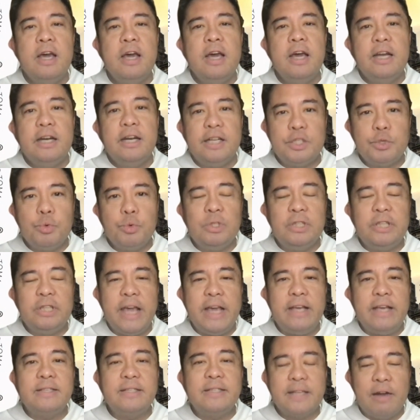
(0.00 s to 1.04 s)
This will
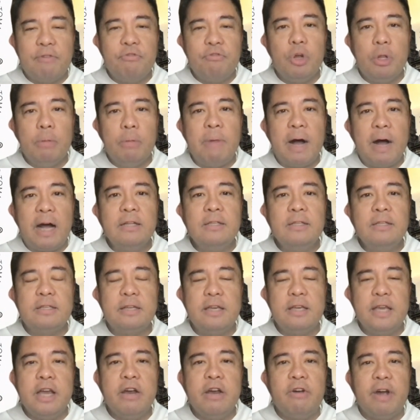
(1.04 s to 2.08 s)
take several months
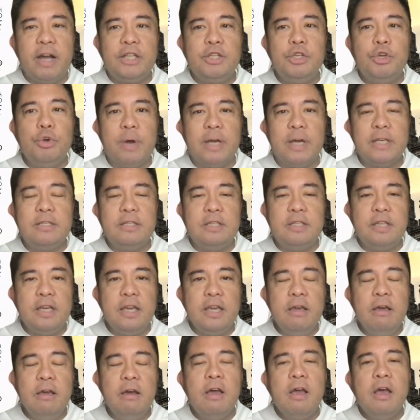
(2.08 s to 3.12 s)
here at
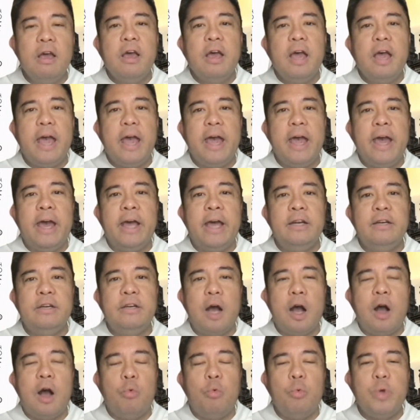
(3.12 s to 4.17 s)
UST. And
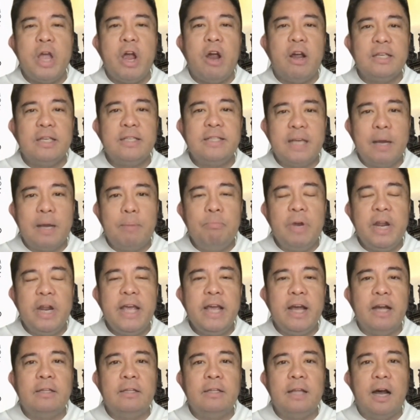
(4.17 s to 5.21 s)
we are
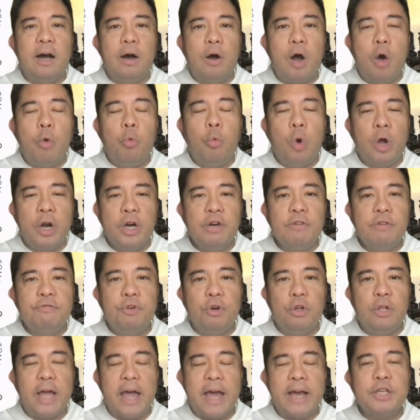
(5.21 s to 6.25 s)
assembling a
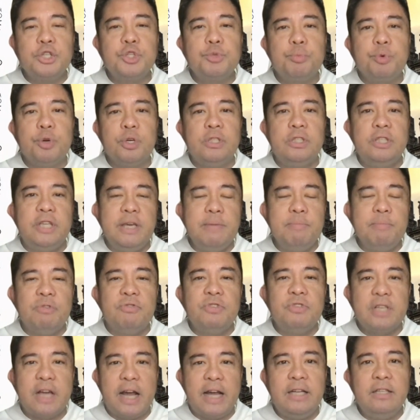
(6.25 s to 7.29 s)
wonderful expert team of
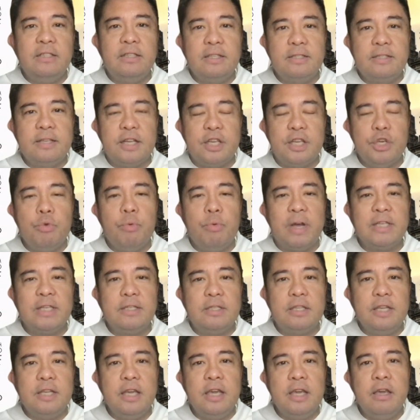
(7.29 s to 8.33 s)
scientists at
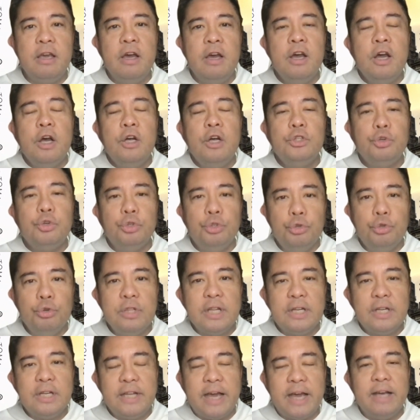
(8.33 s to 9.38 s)
UST to do the
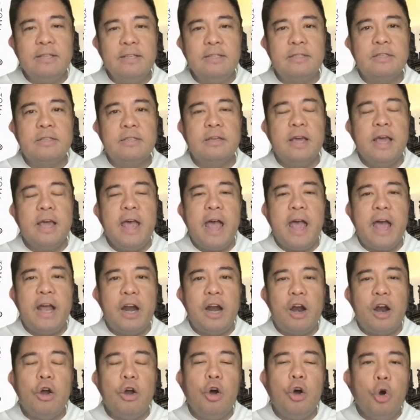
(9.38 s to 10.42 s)
tests. And
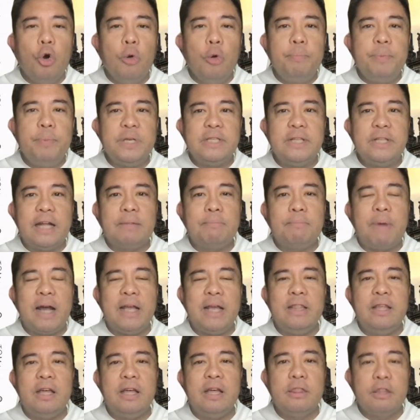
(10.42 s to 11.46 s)
our hope is that by
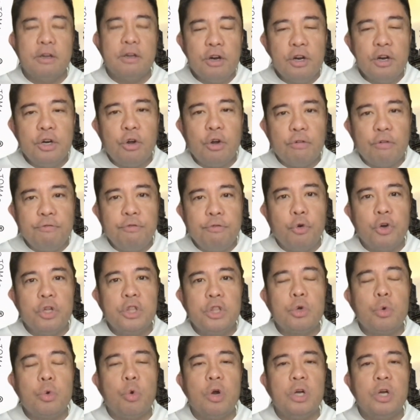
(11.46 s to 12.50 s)
the third or
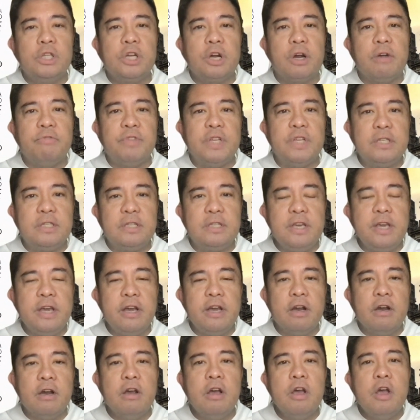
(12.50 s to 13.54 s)
fourth quarter of this
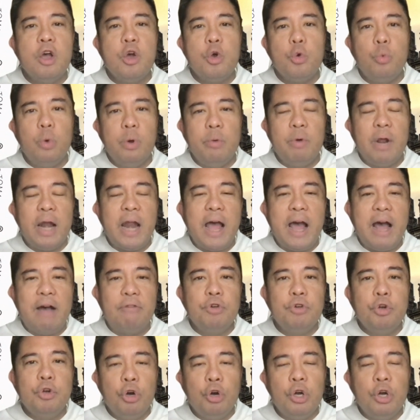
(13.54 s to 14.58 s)
year, we will
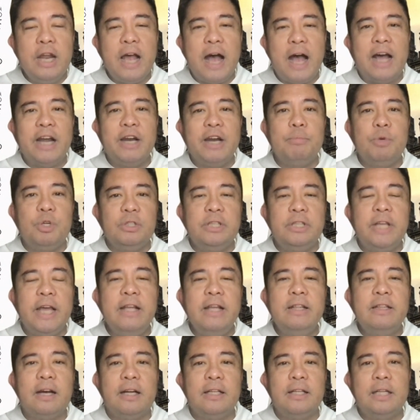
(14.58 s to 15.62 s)
have good animal
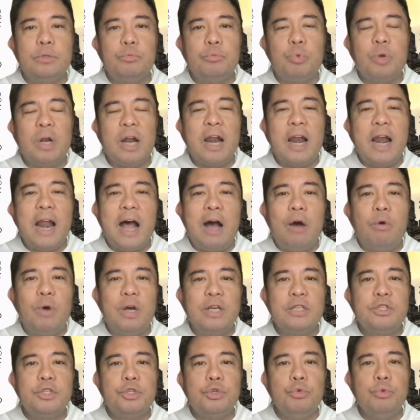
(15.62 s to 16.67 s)
data that will allow
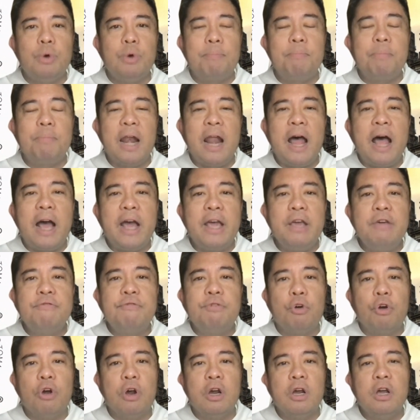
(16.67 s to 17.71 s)
us to apply
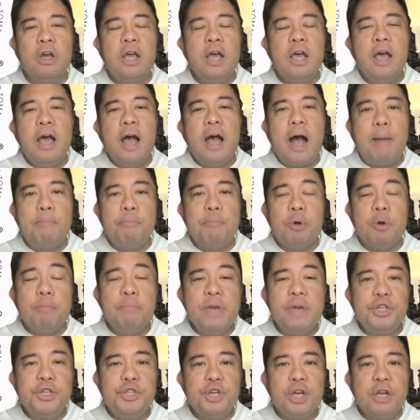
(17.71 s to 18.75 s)
for a
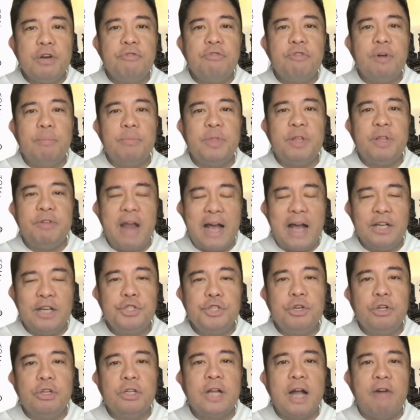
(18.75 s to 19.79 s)
permission from the
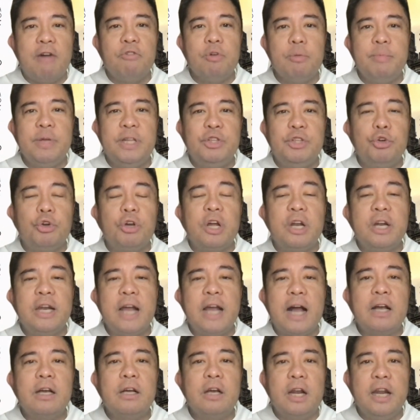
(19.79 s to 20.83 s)
national government to
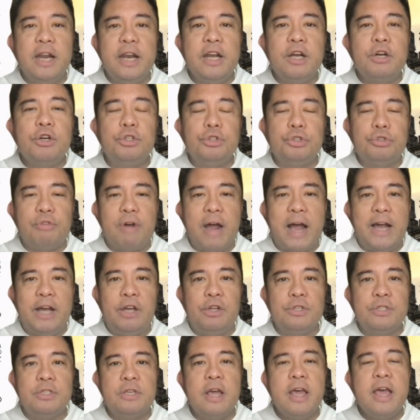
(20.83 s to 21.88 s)
conduct clinical
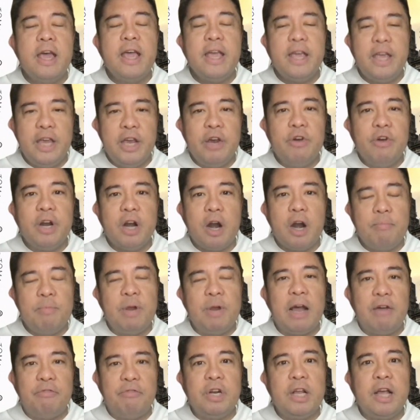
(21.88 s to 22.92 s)
trials here in our
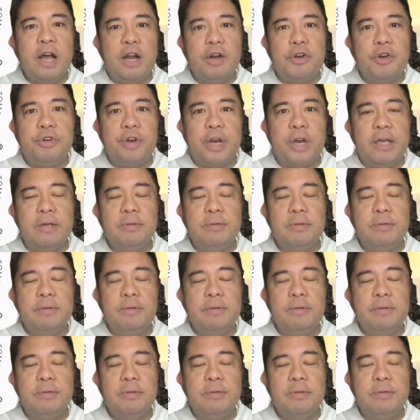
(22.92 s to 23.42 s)
beloved country.